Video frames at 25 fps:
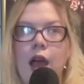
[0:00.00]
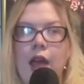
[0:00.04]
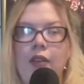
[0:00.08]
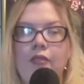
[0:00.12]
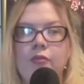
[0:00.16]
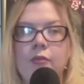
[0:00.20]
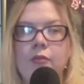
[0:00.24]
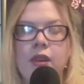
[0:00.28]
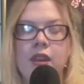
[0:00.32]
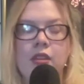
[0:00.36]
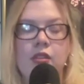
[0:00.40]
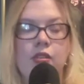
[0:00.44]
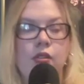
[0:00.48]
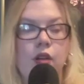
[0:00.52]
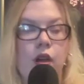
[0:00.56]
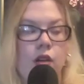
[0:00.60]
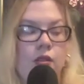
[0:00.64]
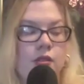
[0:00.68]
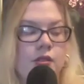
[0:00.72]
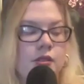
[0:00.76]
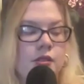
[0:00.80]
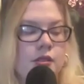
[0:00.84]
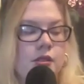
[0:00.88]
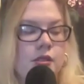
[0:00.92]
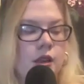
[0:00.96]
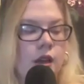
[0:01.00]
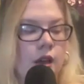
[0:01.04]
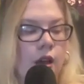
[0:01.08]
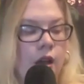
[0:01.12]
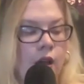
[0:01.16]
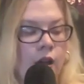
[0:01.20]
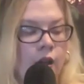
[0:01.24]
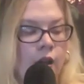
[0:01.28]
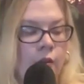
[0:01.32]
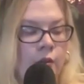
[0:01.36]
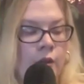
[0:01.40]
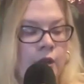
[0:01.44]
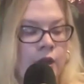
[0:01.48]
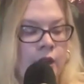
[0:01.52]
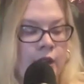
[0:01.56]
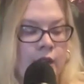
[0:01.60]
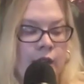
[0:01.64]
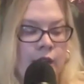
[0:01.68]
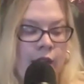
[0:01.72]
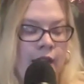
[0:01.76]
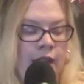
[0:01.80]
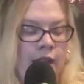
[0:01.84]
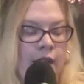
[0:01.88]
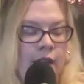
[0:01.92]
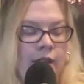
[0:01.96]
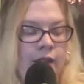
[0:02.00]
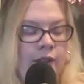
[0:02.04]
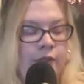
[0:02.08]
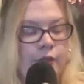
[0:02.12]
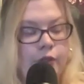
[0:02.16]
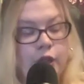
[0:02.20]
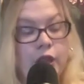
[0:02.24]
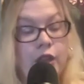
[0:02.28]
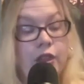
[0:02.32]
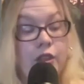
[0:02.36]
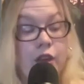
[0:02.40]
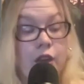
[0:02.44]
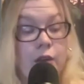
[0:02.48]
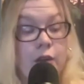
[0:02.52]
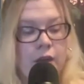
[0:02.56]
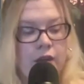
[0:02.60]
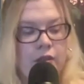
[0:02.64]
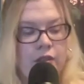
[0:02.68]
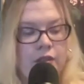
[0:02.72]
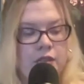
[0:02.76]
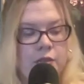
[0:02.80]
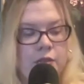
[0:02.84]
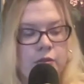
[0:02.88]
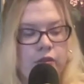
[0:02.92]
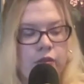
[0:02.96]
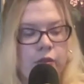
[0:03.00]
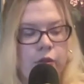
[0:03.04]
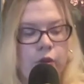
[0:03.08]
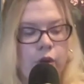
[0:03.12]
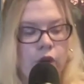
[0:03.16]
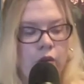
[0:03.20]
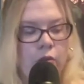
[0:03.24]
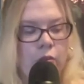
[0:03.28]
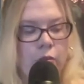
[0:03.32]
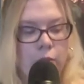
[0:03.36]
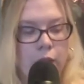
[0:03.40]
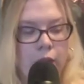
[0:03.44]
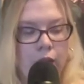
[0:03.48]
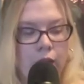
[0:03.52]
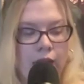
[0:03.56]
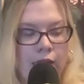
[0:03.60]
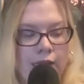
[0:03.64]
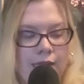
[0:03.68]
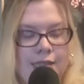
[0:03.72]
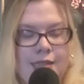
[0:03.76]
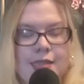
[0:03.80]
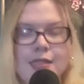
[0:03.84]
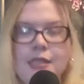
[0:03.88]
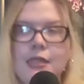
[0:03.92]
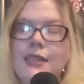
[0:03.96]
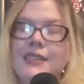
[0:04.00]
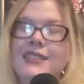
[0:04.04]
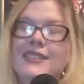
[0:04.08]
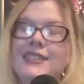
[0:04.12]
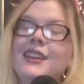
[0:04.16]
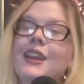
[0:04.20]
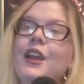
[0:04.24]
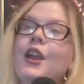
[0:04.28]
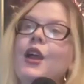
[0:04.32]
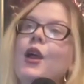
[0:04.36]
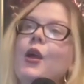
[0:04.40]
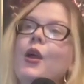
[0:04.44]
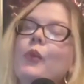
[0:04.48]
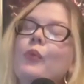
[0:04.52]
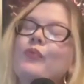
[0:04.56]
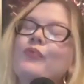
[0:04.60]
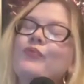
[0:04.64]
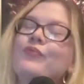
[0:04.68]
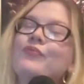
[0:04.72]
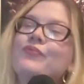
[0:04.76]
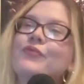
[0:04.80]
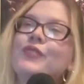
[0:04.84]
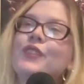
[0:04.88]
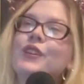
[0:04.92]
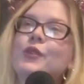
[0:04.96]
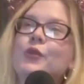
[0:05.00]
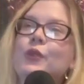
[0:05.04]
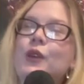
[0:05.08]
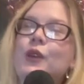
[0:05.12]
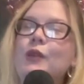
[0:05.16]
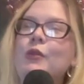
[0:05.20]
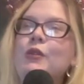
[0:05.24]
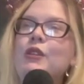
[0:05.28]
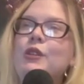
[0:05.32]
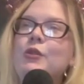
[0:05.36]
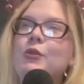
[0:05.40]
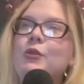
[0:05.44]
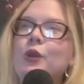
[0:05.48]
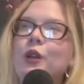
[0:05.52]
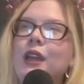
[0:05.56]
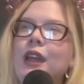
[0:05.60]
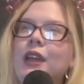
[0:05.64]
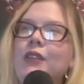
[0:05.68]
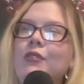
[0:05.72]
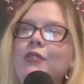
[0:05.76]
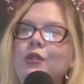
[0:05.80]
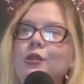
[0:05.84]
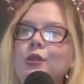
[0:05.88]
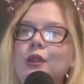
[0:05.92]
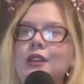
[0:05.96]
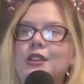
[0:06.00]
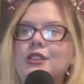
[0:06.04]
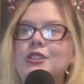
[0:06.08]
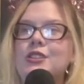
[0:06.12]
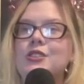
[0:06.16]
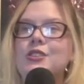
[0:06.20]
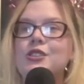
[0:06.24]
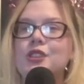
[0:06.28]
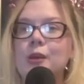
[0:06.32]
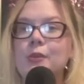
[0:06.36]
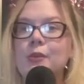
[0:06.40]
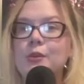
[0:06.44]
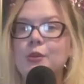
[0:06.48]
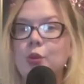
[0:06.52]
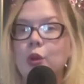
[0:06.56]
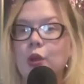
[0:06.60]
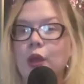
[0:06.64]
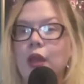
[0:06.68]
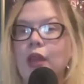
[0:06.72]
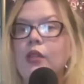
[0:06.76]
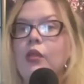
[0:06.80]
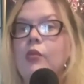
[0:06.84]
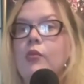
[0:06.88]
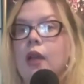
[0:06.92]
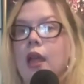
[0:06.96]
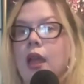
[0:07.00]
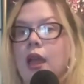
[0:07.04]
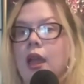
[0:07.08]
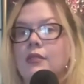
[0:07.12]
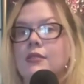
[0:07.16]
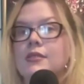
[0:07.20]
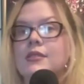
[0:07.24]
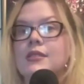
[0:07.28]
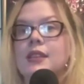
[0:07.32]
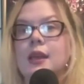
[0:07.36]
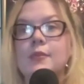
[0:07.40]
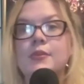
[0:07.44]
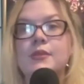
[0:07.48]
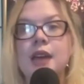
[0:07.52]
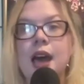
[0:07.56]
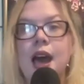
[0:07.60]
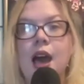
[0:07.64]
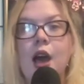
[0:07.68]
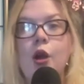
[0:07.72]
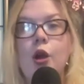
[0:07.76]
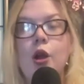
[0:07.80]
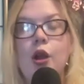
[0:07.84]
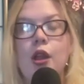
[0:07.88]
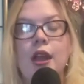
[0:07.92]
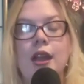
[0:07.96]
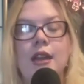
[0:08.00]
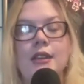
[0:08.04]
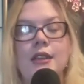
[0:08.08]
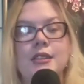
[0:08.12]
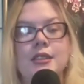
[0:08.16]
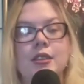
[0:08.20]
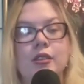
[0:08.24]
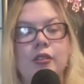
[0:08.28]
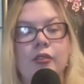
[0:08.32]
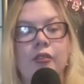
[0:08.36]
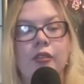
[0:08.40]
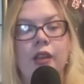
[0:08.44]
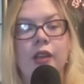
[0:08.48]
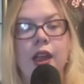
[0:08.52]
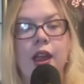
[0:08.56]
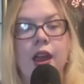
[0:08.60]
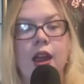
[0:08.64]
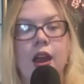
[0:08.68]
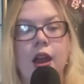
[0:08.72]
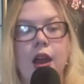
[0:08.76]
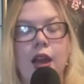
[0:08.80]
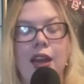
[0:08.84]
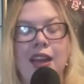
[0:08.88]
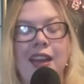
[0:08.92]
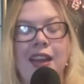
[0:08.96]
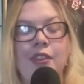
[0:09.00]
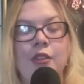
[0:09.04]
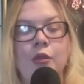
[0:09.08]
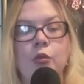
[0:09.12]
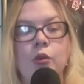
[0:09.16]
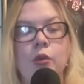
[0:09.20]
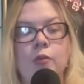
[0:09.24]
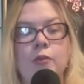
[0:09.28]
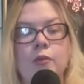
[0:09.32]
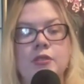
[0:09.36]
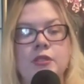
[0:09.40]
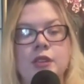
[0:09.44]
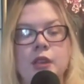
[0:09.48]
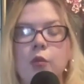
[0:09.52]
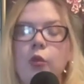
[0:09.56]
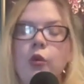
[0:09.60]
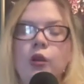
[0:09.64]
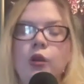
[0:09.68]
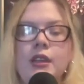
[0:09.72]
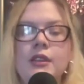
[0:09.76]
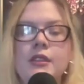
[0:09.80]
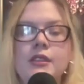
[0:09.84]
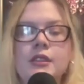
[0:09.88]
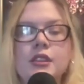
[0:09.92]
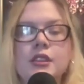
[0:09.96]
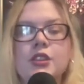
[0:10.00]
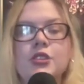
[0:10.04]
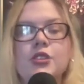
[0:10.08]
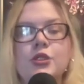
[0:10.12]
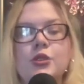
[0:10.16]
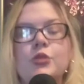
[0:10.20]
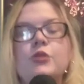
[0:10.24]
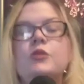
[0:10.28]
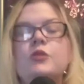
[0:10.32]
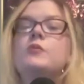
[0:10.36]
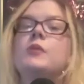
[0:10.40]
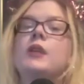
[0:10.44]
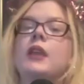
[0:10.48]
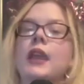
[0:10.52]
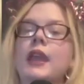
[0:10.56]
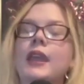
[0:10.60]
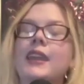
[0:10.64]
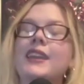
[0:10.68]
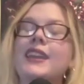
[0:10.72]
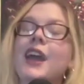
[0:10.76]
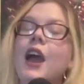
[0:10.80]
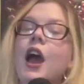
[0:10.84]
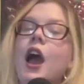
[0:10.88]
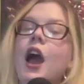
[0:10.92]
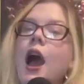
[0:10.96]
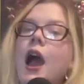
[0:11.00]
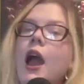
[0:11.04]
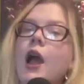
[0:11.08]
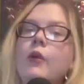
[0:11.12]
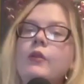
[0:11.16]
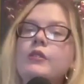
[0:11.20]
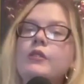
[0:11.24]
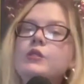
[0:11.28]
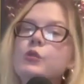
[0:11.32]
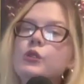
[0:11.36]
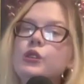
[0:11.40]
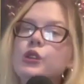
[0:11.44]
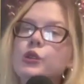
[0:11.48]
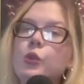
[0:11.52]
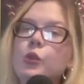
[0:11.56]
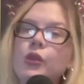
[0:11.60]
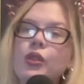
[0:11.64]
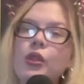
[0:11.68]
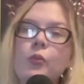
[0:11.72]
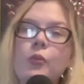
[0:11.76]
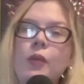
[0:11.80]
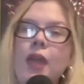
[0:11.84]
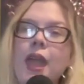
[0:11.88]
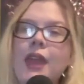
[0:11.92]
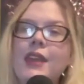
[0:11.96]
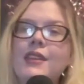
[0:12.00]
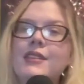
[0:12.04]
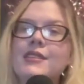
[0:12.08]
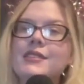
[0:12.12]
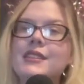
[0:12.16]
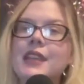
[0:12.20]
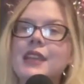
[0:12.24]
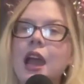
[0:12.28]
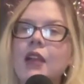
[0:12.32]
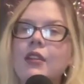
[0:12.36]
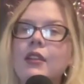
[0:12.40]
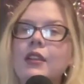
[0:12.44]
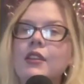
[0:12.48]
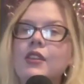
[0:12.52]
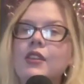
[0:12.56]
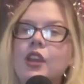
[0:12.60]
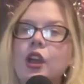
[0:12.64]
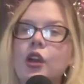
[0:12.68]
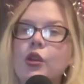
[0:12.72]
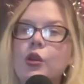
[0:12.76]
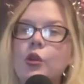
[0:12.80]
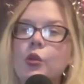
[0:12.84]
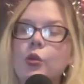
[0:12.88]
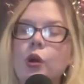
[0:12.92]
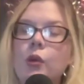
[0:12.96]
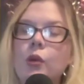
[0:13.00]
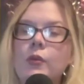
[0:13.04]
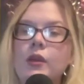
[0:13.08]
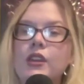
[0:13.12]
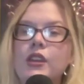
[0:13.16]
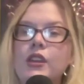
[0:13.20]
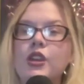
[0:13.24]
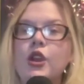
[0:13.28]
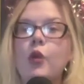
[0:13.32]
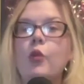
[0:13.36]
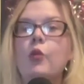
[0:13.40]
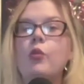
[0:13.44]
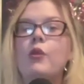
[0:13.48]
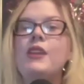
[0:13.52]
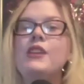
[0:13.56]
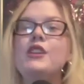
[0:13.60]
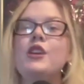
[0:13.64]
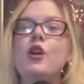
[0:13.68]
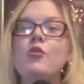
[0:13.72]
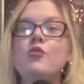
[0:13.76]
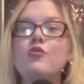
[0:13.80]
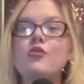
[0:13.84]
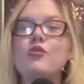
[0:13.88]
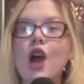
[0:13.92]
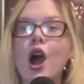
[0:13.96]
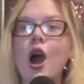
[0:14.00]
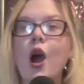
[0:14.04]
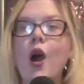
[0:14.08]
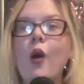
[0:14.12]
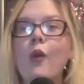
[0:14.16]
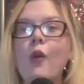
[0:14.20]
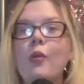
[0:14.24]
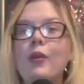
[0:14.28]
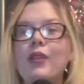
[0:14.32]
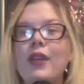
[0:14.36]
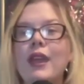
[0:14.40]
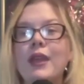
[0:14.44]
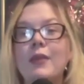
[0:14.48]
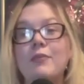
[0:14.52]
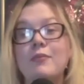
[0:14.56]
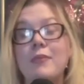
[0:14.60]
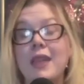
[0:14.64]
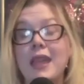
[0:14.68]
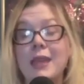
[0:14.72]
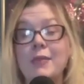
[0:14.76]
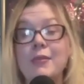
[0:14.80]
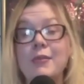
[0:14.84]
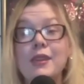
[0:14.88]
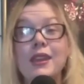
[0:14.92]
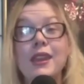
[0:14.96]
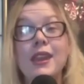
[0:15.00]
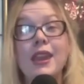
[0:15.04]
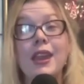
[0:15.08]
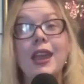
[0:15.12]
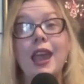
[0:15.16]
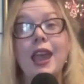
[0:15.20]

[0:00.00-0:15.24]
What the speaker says: have many thoughts. And I never really thought about this before, but like, when you look at relationships where like the man steps out or he has an affair and the woman's like, well, he's gonna choose me. I always wonder what the man is telling the other woman. We don't know, but like, maybe King